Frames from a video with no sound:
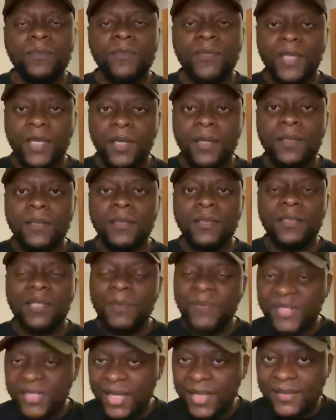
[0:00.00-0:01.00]
Yeah? Let
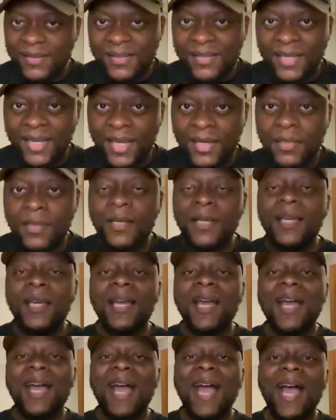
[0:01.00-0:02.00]
me say this again.
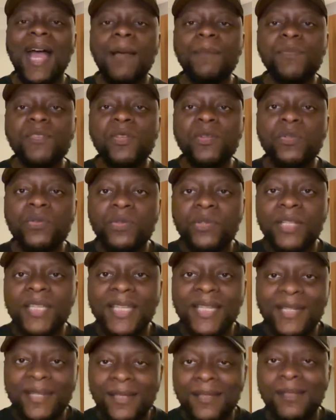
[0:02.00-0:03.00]

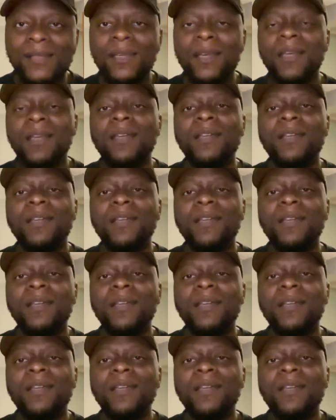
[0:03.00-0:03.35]
Absolutely it is.